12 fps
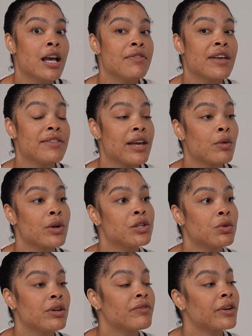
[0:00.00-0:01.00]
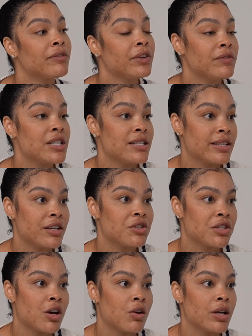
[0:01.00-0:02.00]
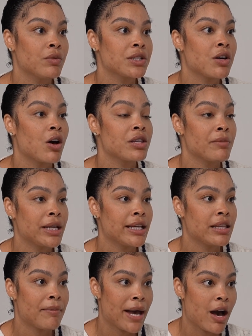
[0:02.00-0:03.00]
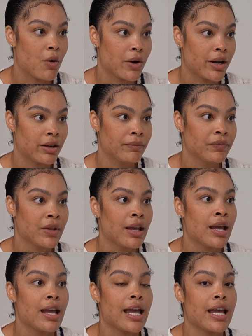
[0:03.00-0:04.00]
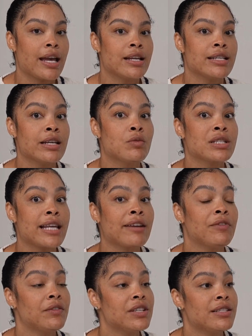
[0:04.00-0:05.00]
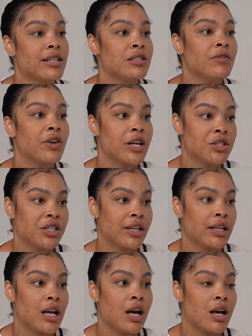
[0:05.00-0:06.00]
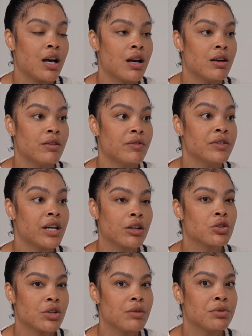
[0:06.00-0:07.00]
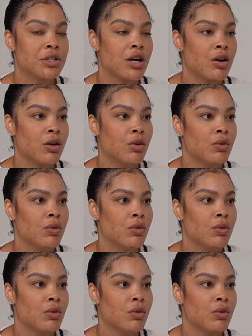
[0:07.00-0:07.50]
that they were doing for a 50 Cent show. It was called The Money and the Power. And it was like 50 Cent's version of Donald Trump's show.